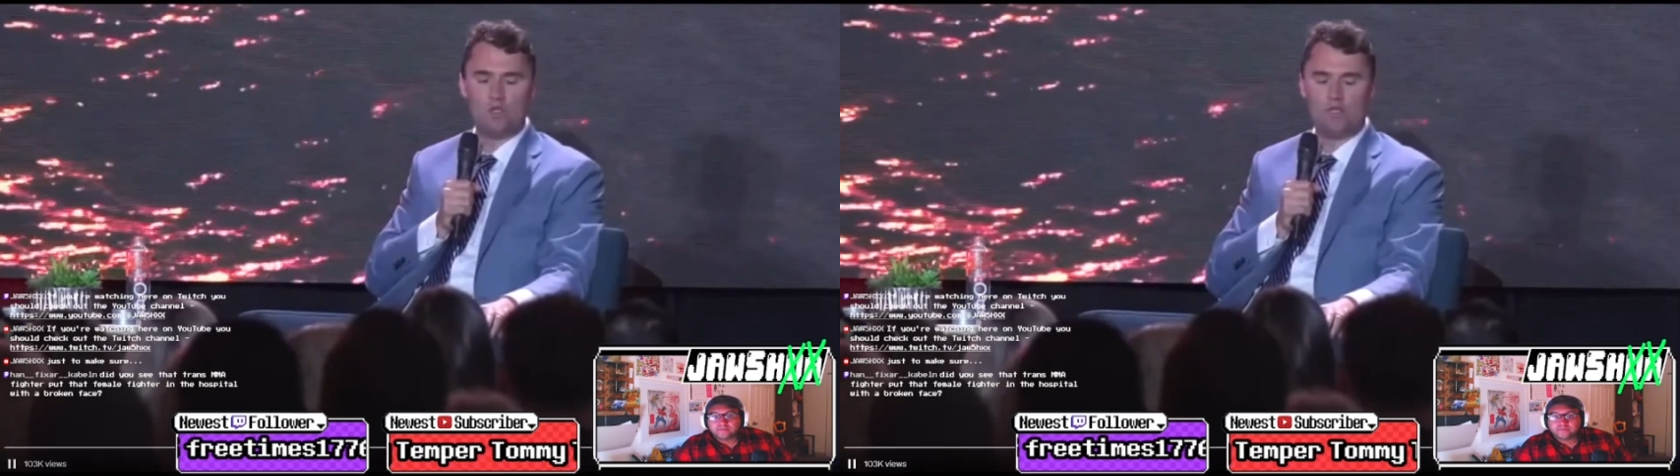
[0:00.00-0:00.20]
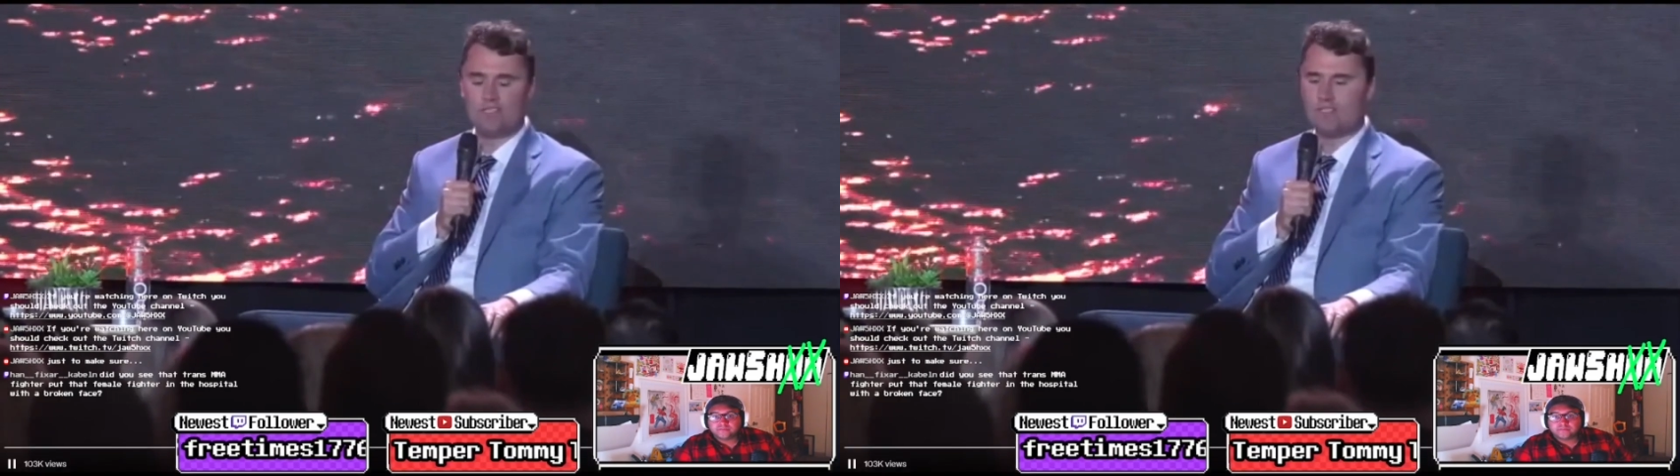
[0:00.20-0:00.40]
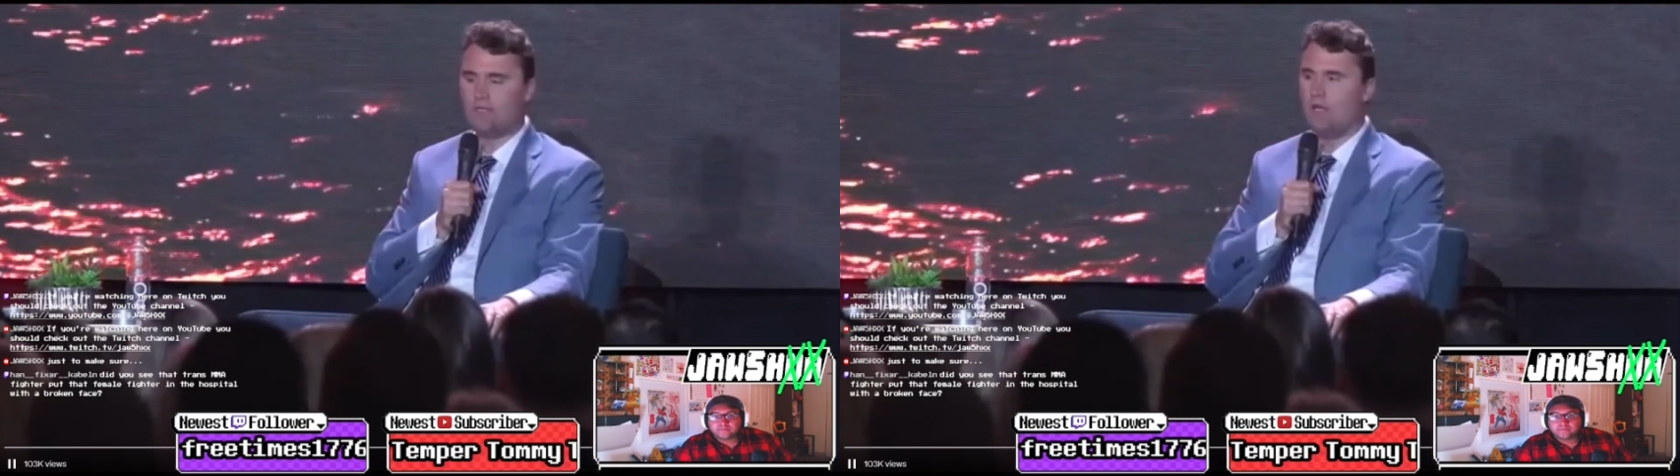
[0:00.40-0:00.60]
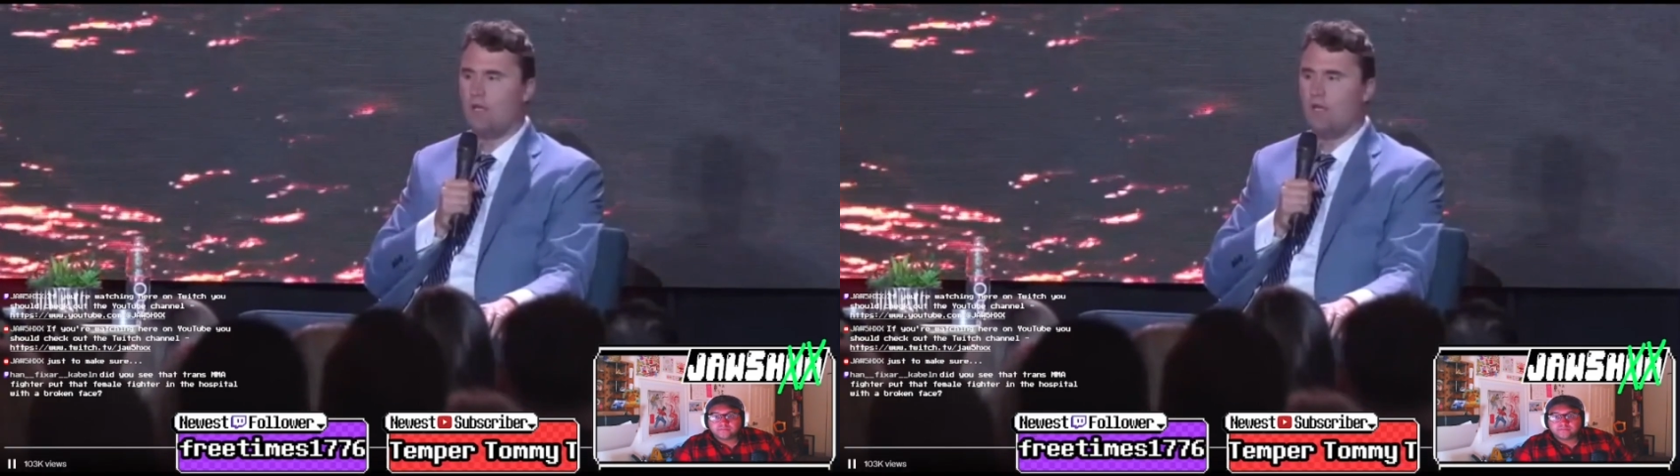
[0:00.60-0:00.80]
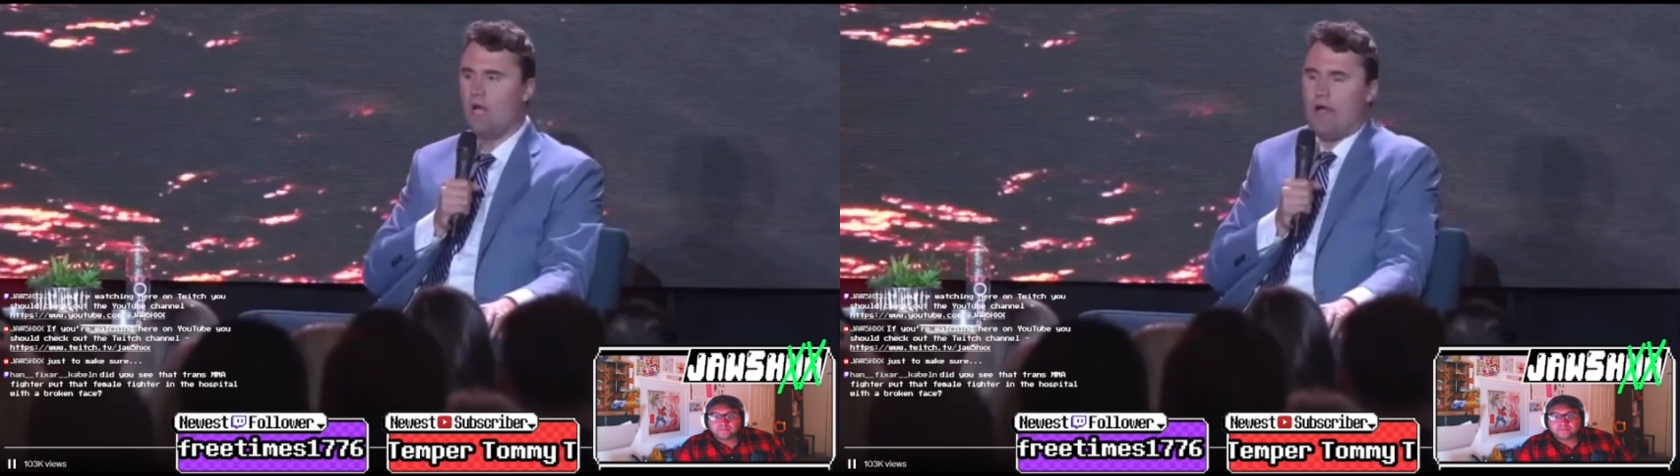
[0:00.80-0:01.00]
shootings?
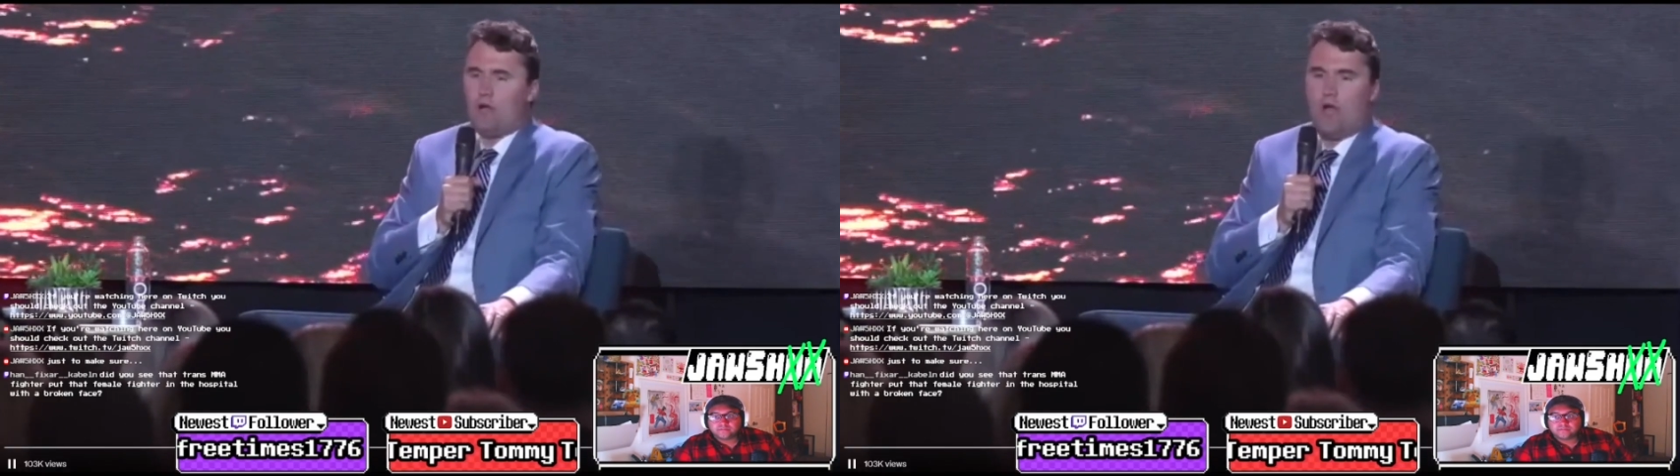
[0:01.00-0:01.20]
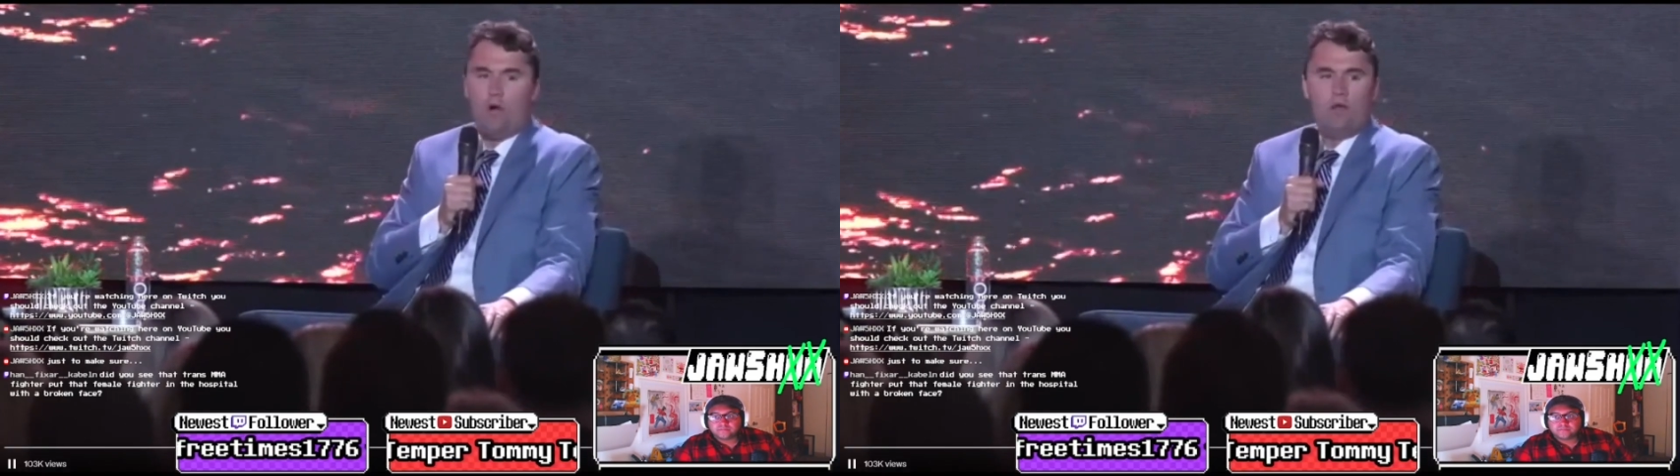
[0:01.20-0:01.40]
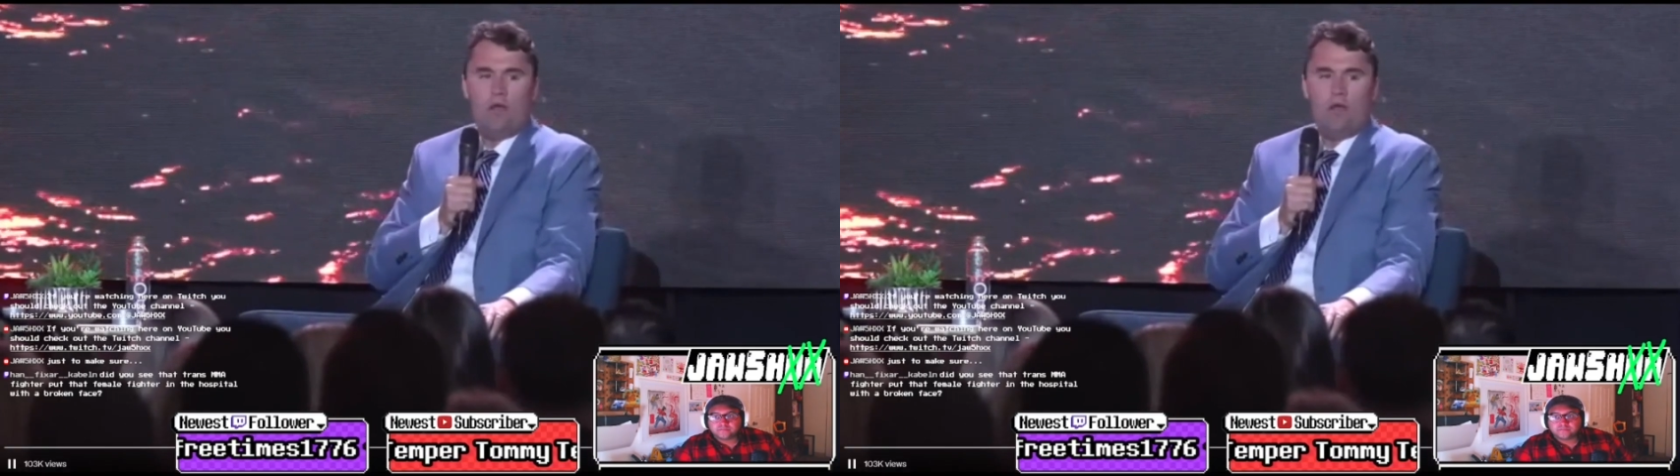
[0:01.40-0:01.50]
I don't know.